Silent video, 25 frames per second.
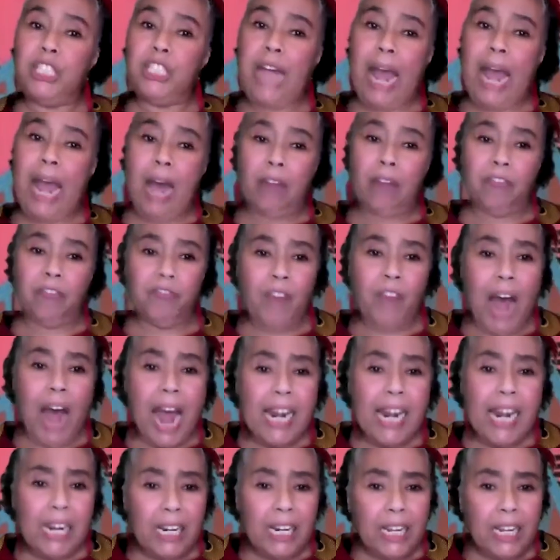down
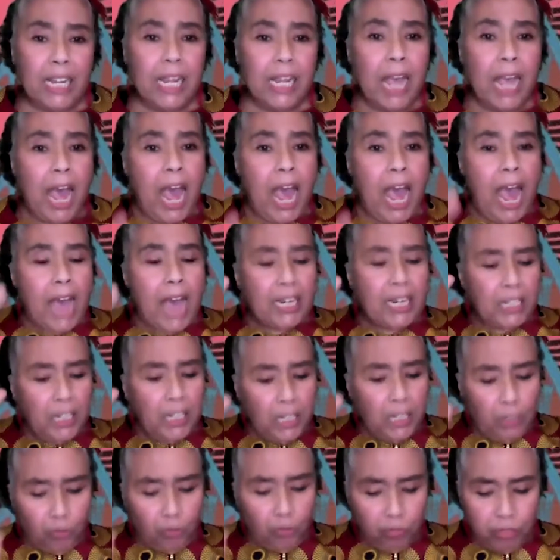finally, and
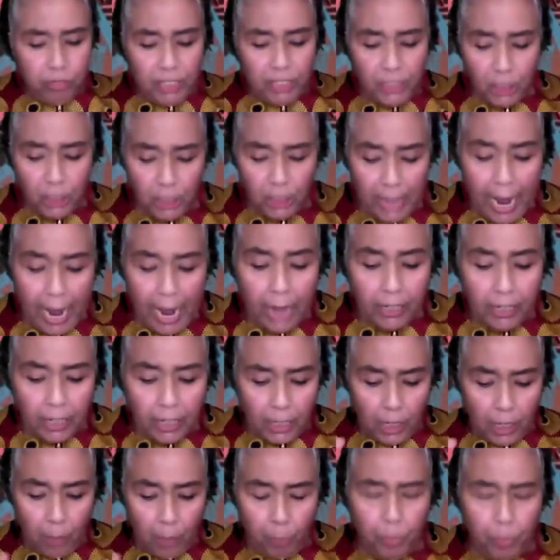he reached down
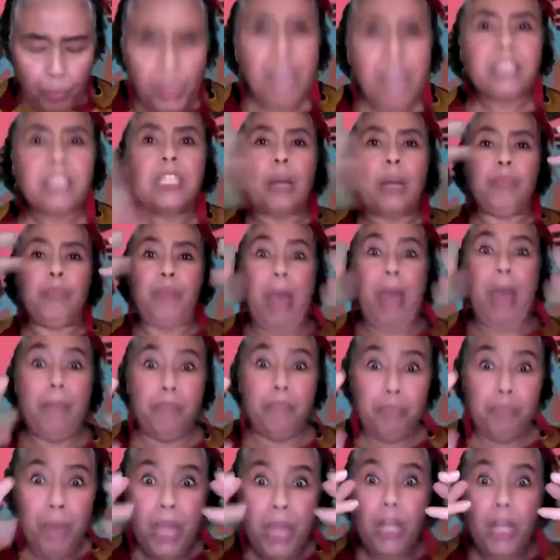and he picked up
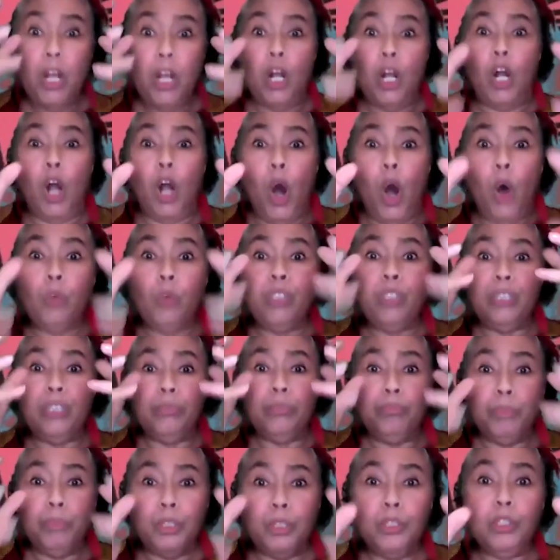that big,
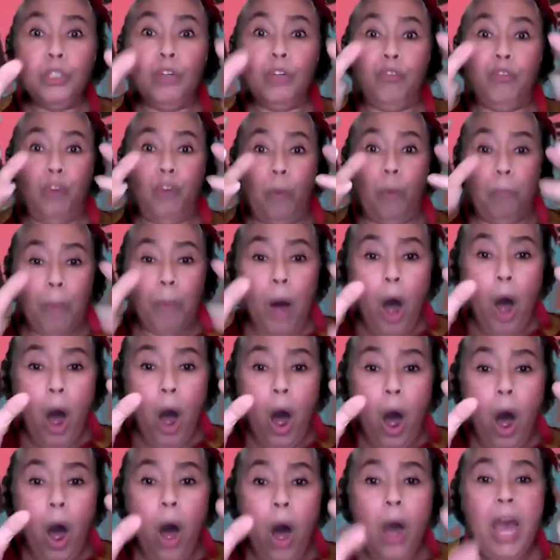golden, beautiful
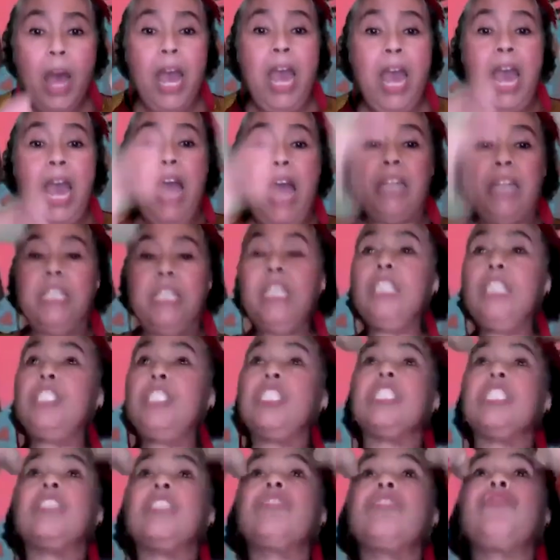ball, and he
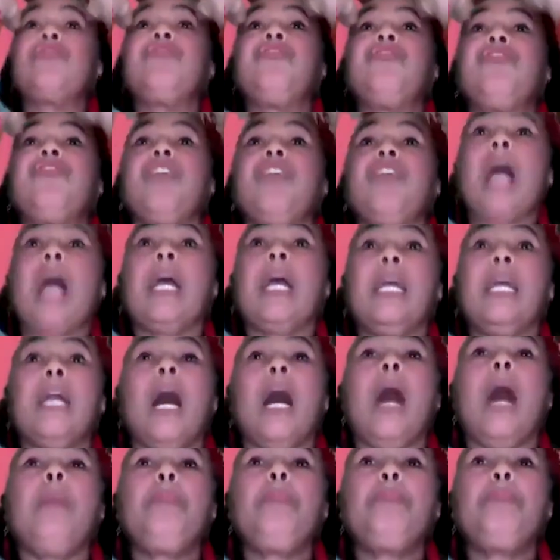just flung it
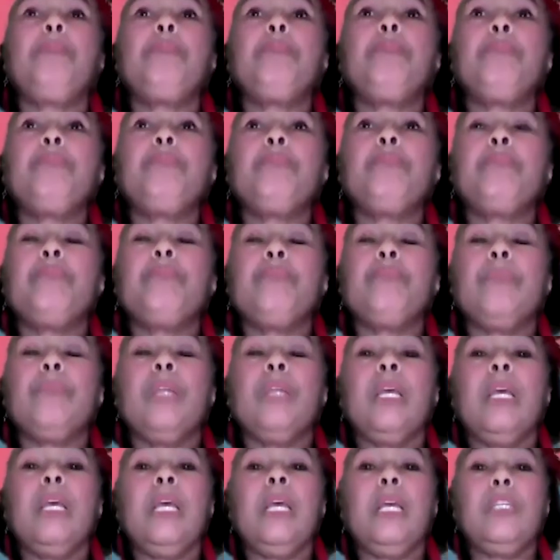up
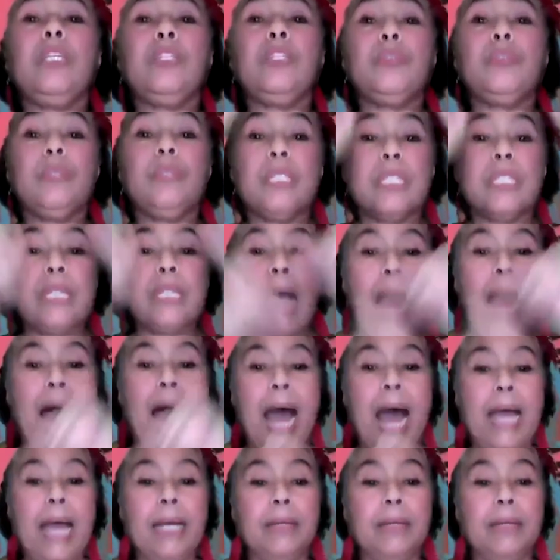into the sky.